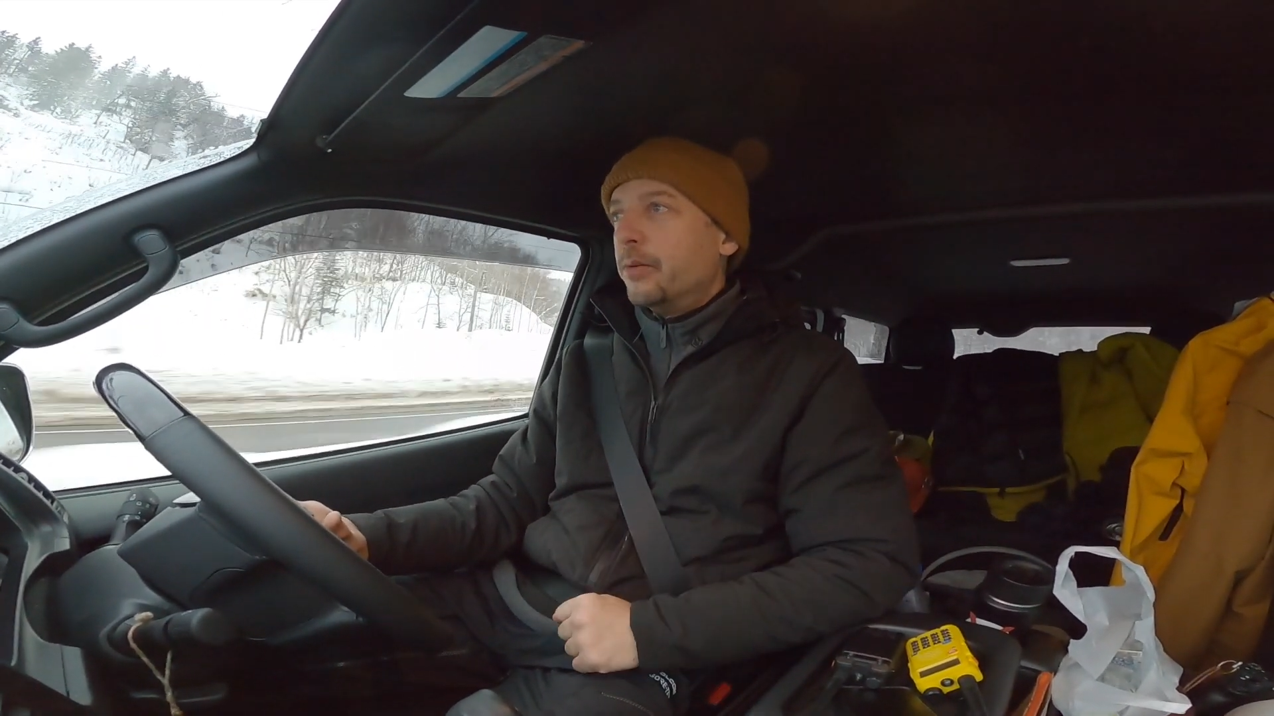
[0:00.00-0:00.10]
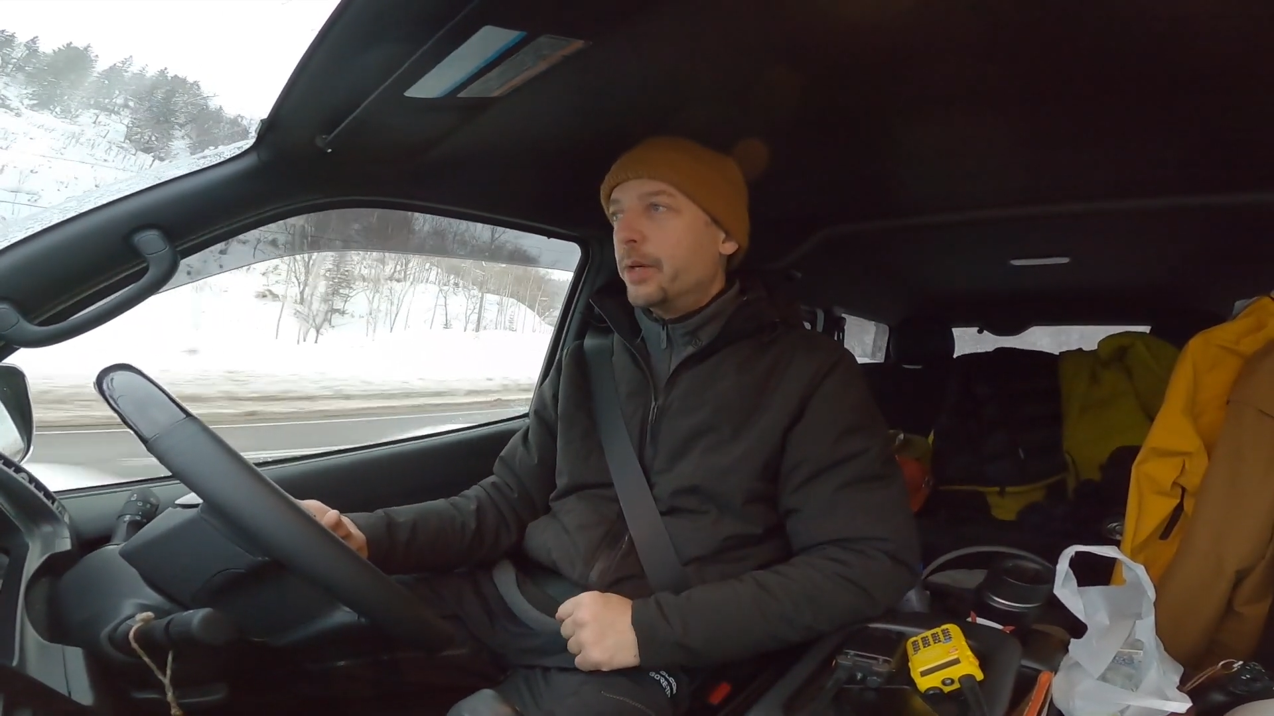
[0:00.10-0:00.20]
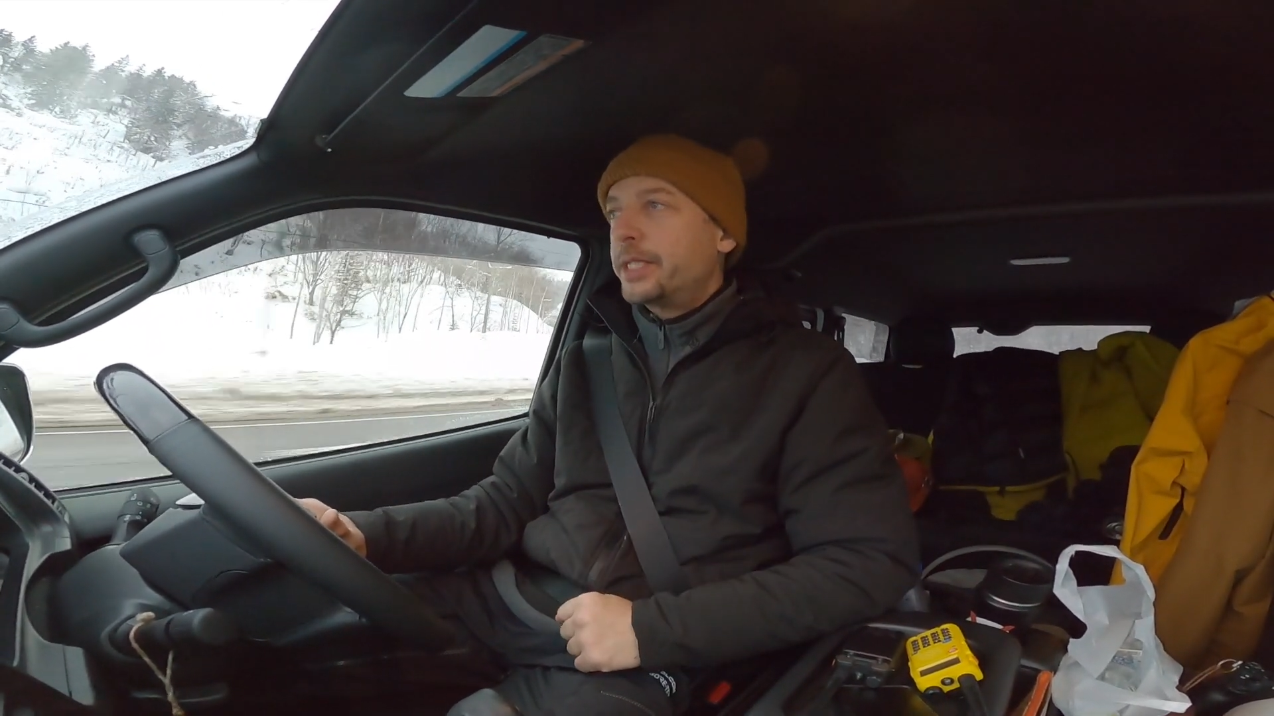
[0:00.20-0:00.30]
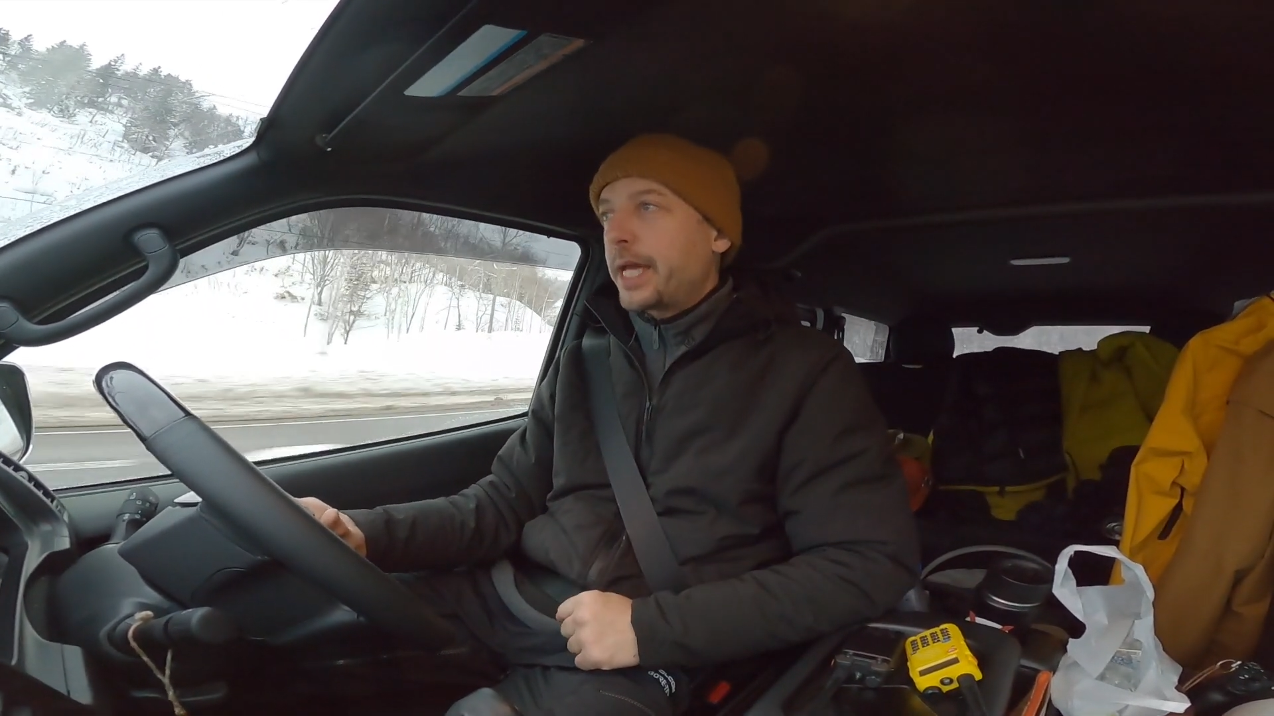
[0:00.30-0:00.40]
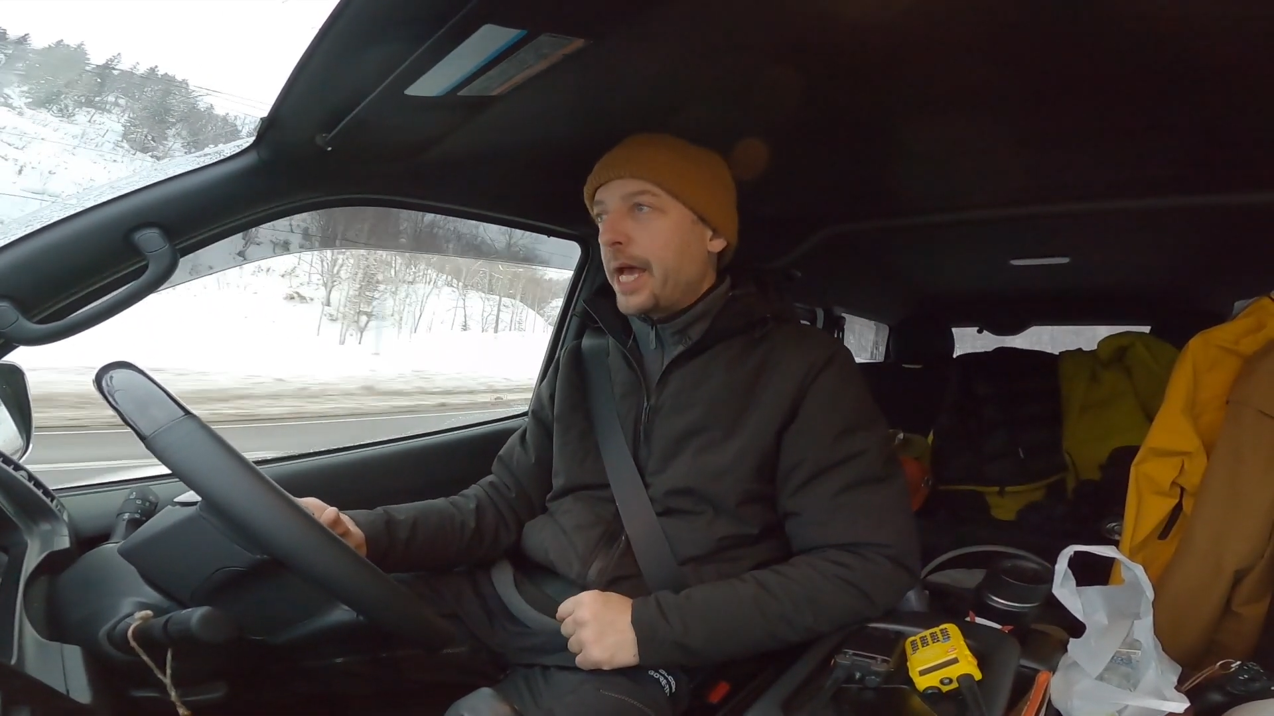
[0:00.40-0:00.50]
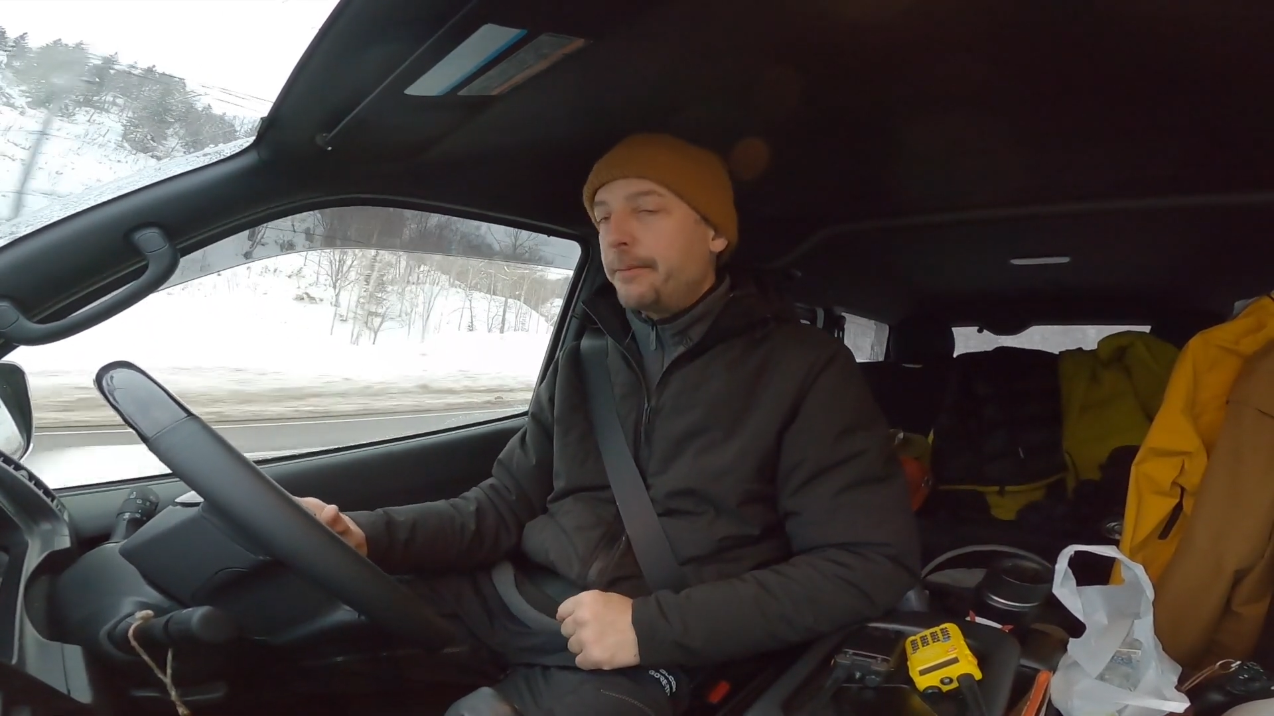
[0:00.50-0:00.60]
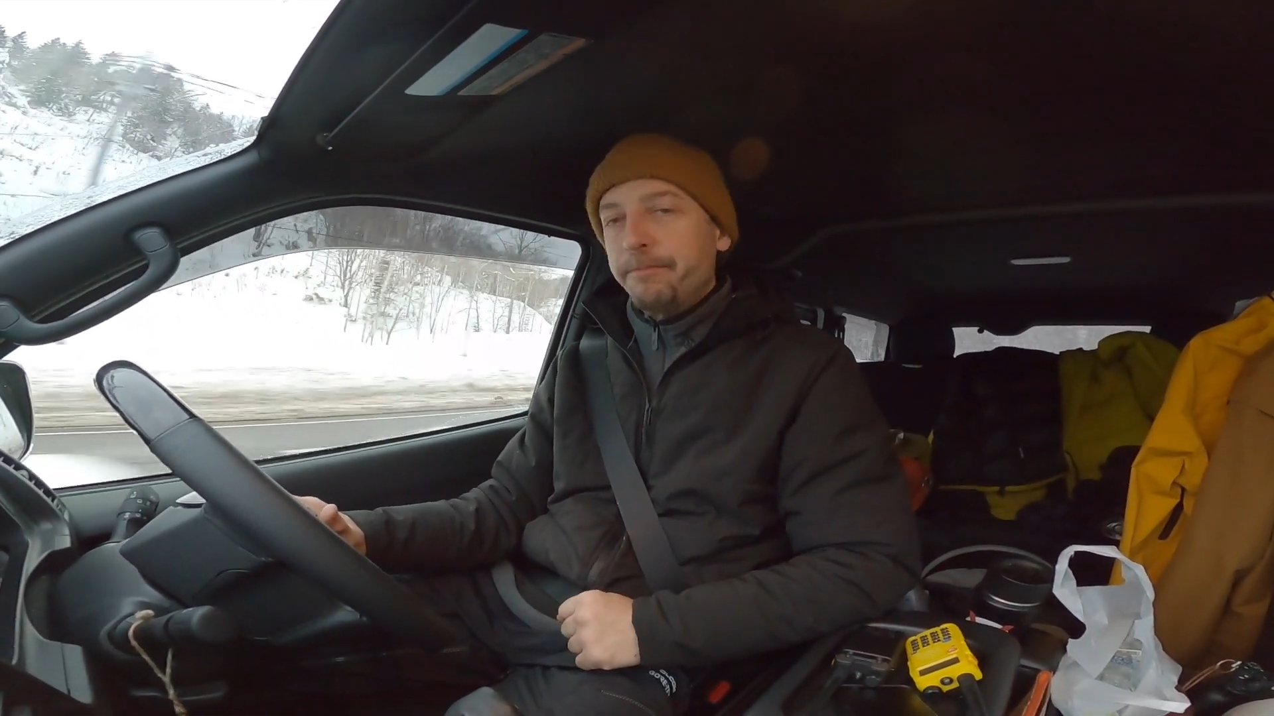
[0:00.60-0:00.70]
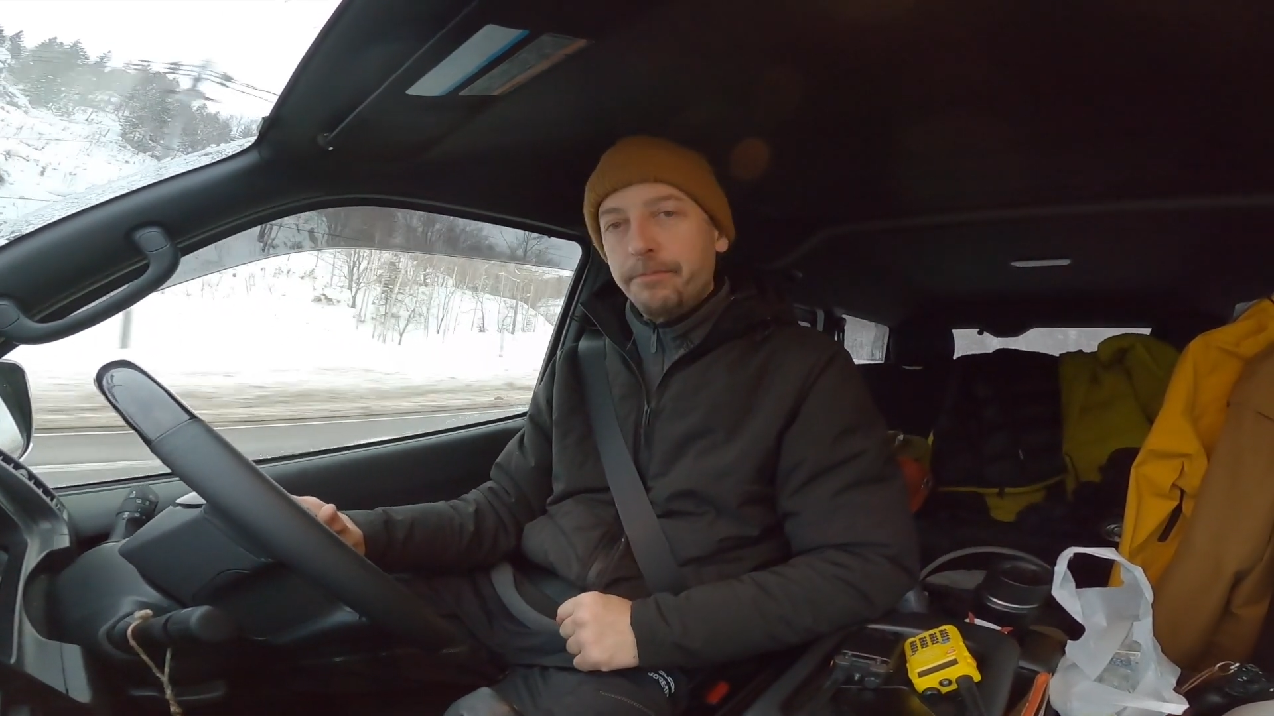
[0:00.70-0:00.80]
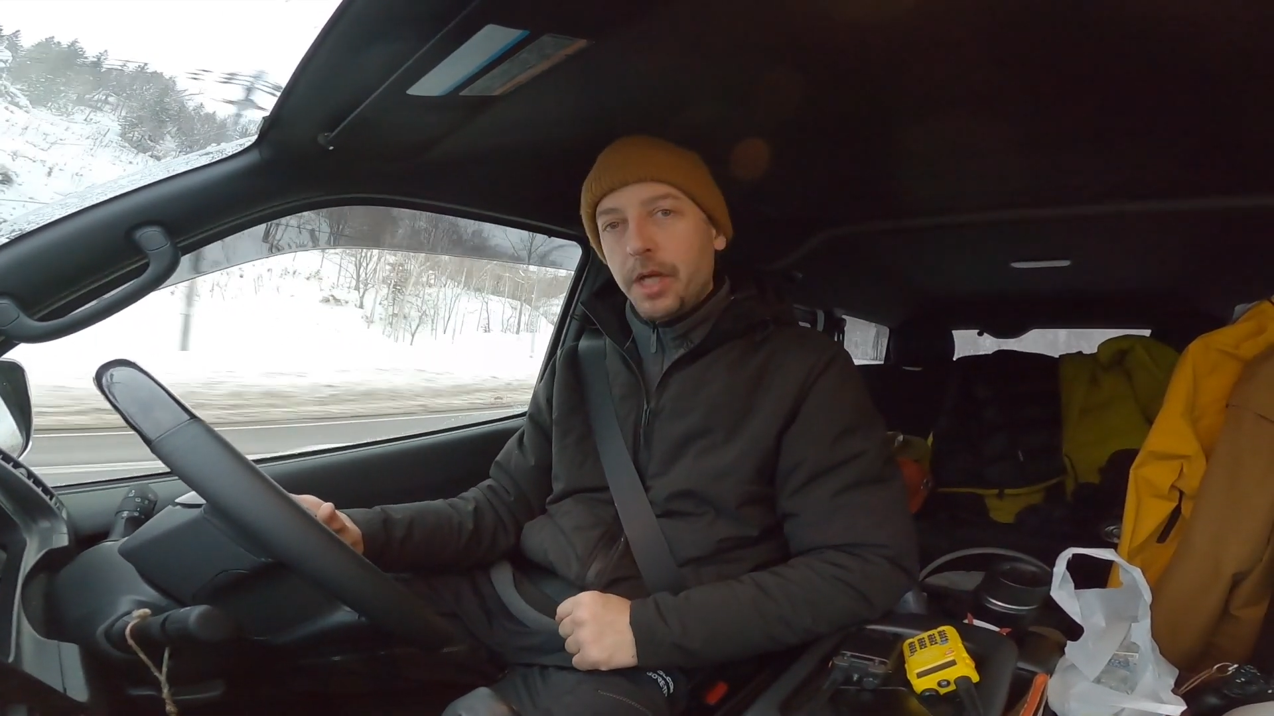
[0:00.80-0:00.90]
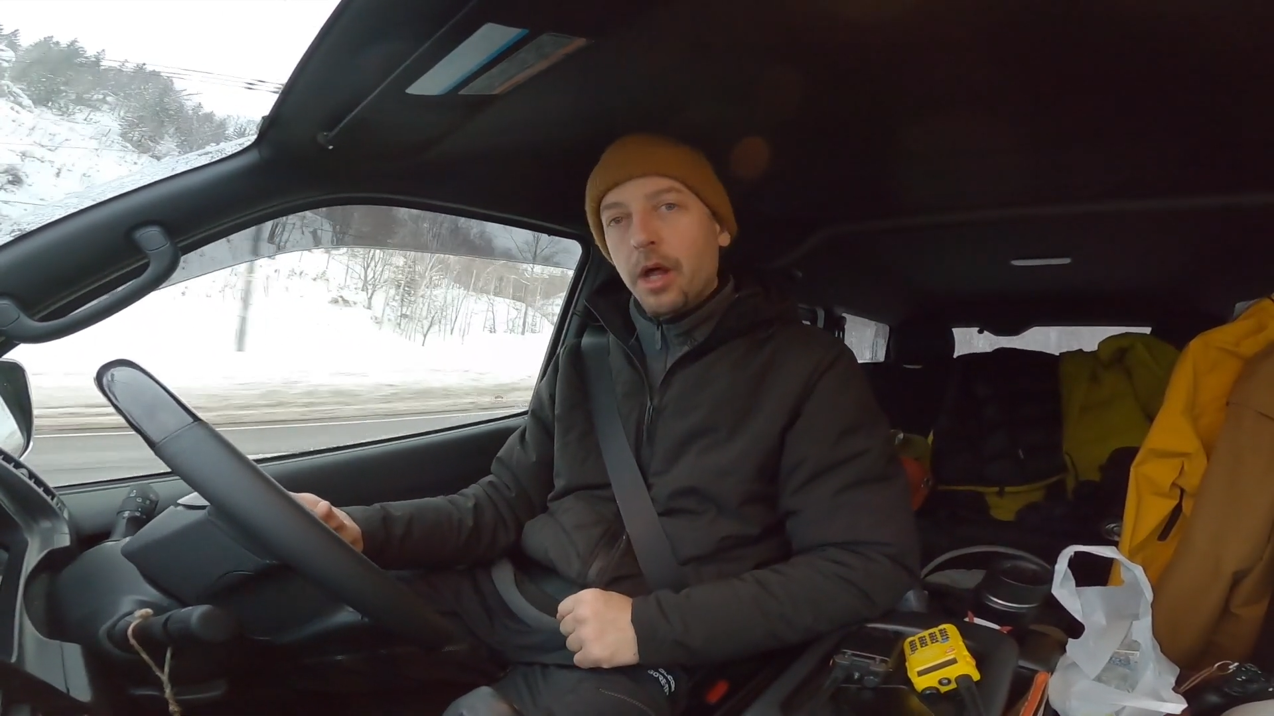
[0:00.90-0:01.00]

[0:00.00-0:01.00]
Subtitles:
Once again,